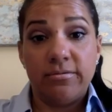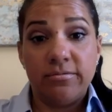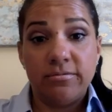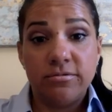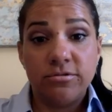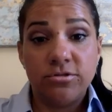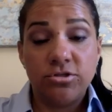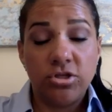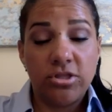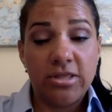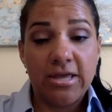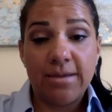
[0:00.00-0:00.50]

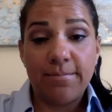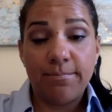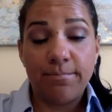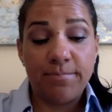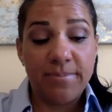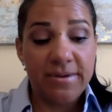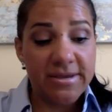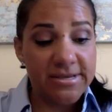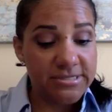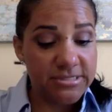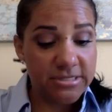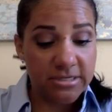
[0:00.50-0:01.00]
So that
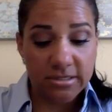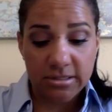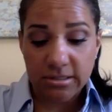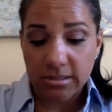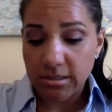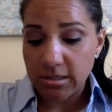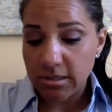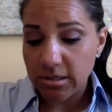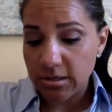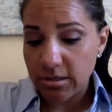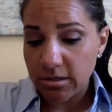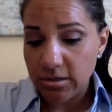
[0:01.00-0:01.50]

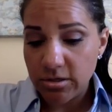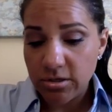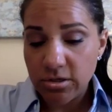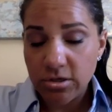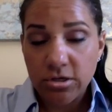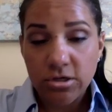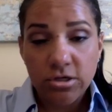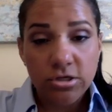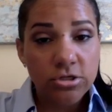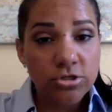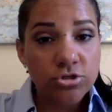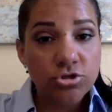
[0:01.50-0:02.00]
basically
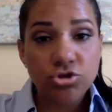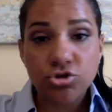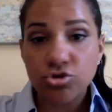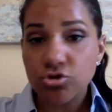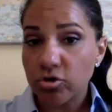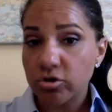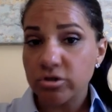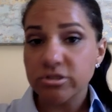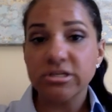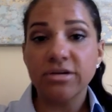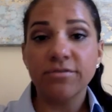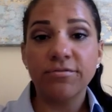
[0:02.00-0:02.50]

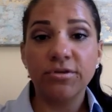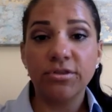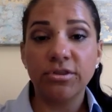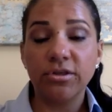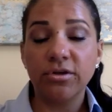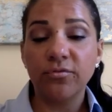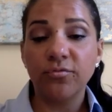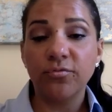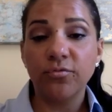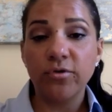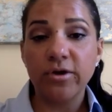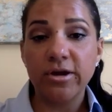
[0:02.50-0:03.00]
starts
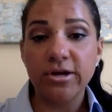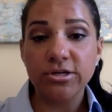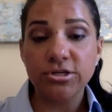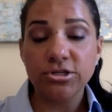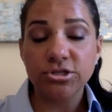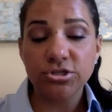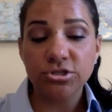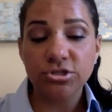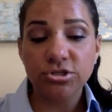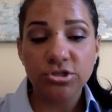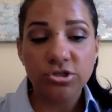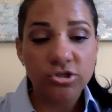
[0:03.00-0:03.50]
everything
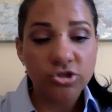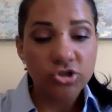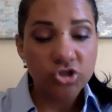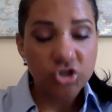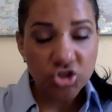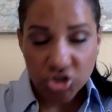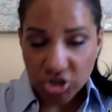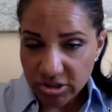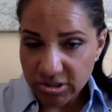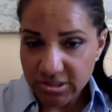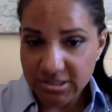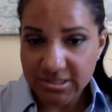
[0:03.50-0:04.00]
fresh,
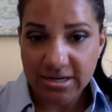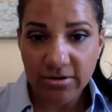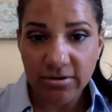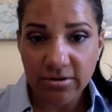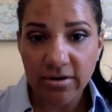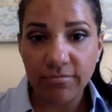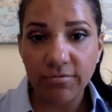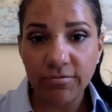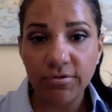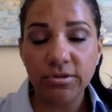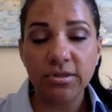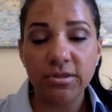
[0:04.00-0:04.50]
shuts down
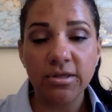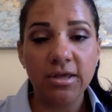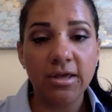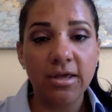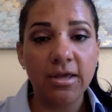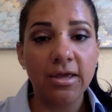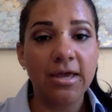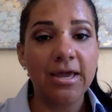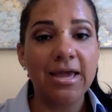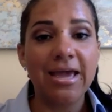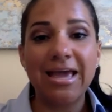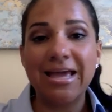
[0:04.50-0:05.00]

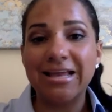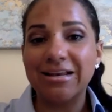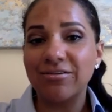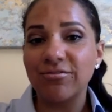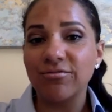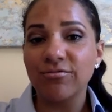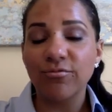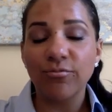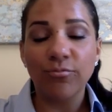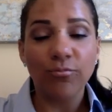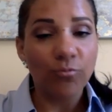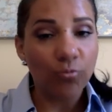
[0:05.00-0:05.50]
everything, and
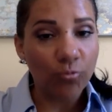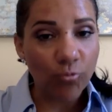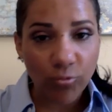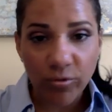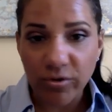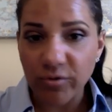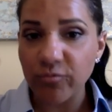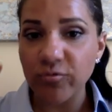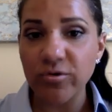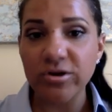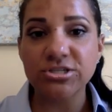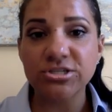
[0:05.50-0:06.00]

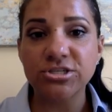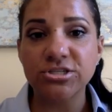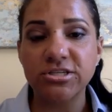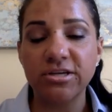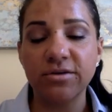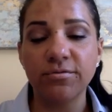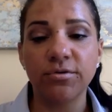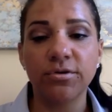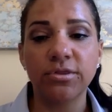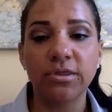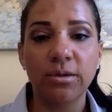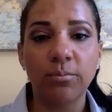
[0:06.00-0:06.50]
refreshes
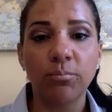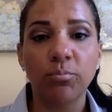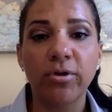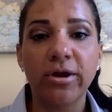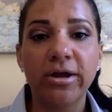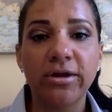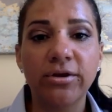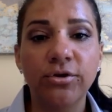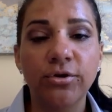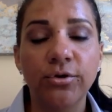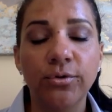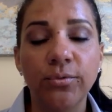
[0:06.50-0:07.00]
everything
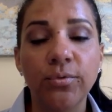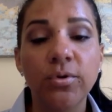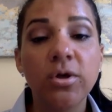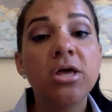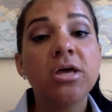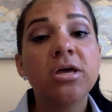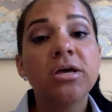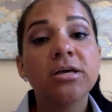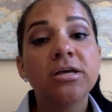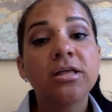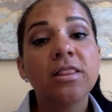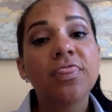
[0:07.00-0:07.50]
brand new.
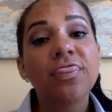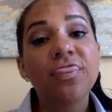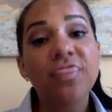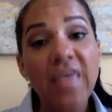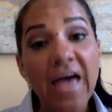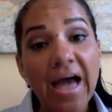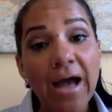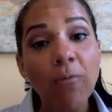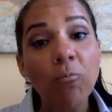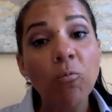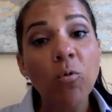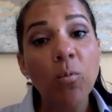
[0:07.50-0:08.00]

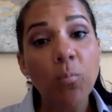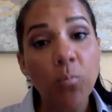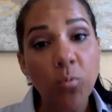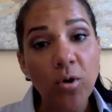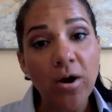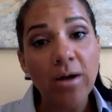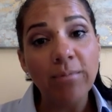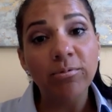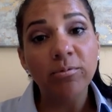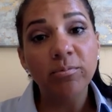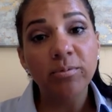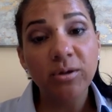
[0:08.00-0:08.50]
That will
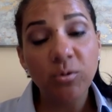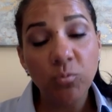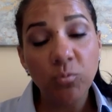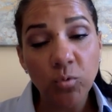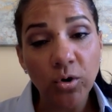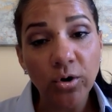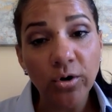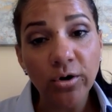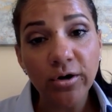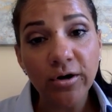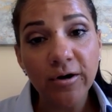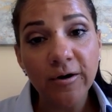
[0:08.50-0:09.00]
probably
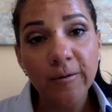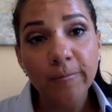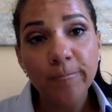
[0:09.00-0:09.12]
work.